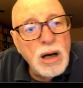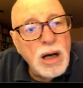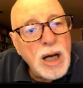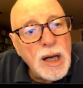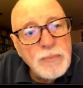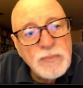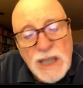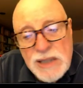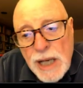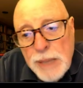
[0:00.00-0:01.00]
uh,
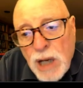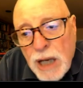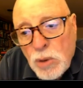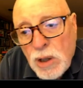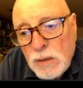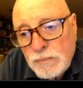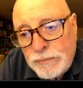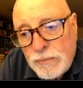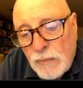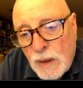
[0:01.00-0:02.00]
next time I will
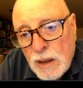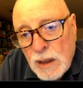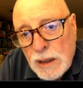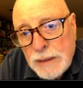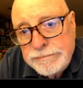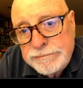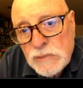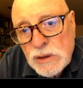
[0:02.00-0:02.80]
um,